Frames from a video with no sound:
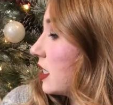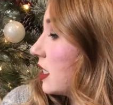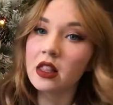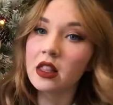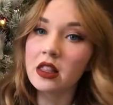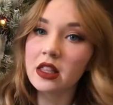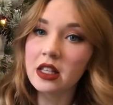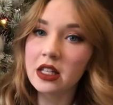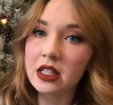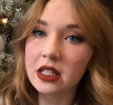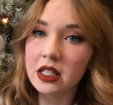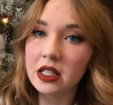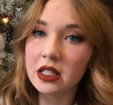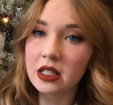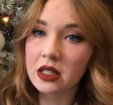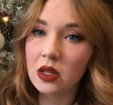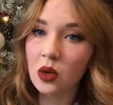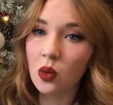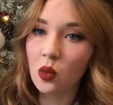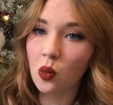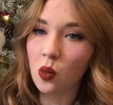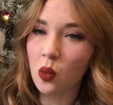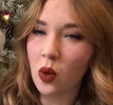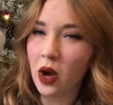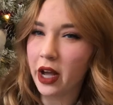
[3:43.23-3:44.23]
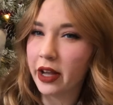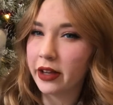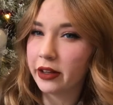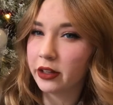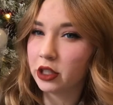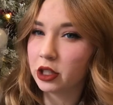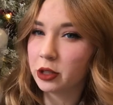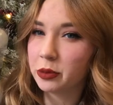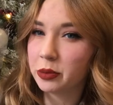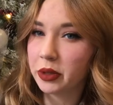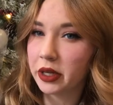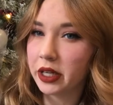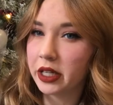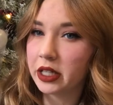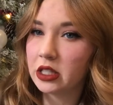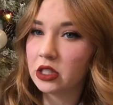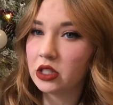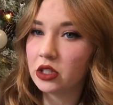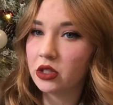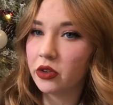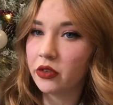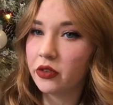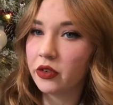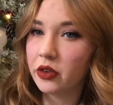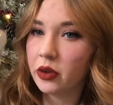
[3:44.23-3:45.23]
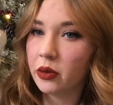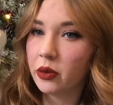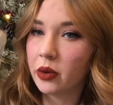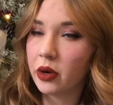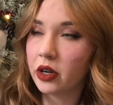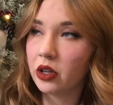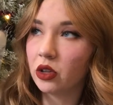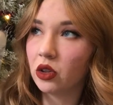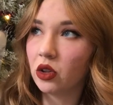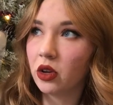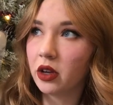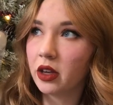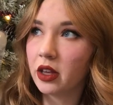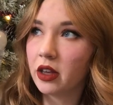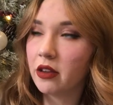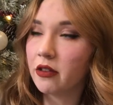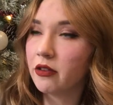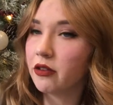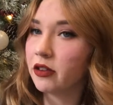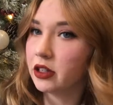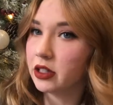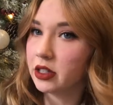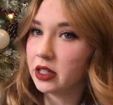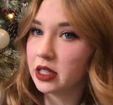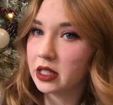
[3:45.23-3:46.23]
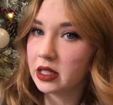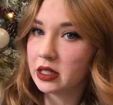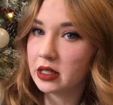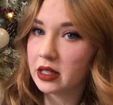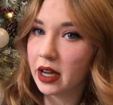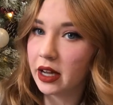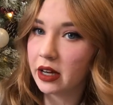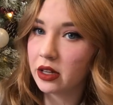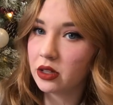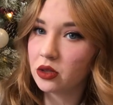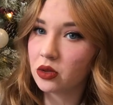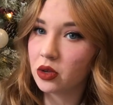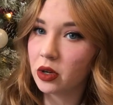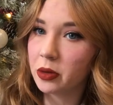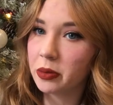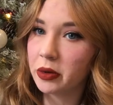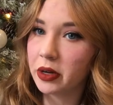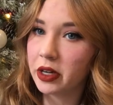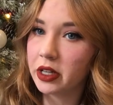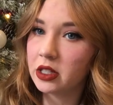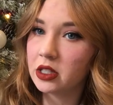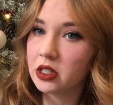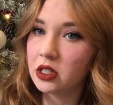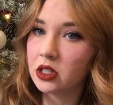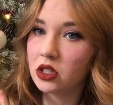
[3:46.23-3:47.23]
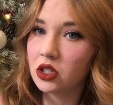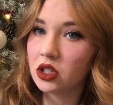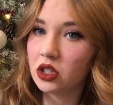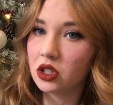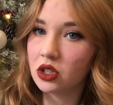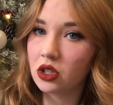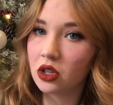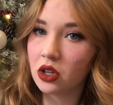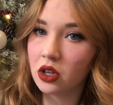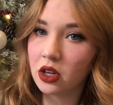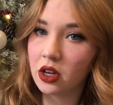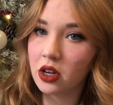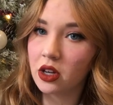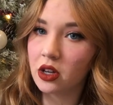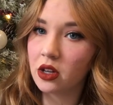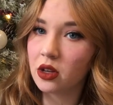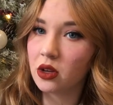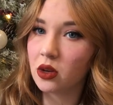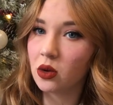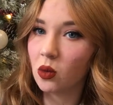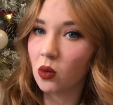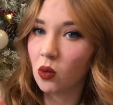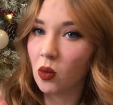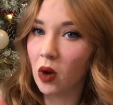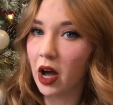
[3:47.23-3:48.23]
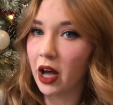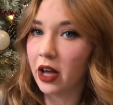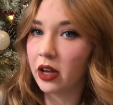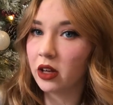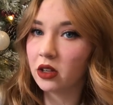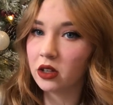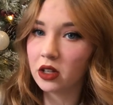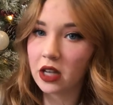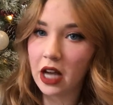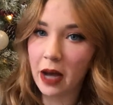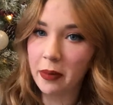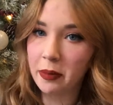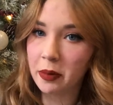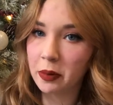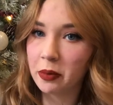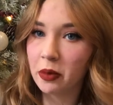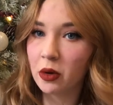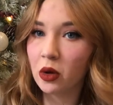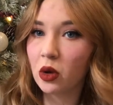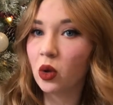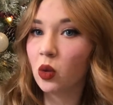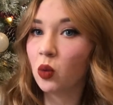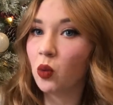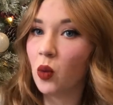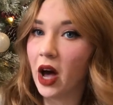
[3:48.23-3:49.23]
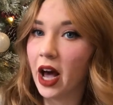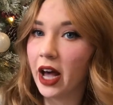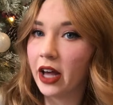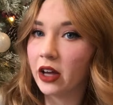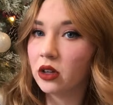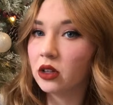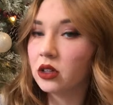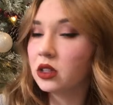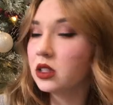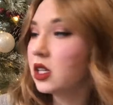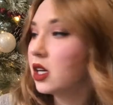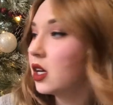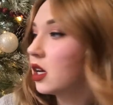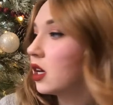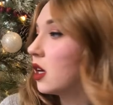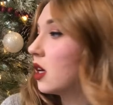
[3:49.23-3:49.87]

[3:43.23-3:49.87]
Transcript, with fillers: This is the wild print, so if you are looking for this dinosaur print, just look wild, Copper Pearl wild.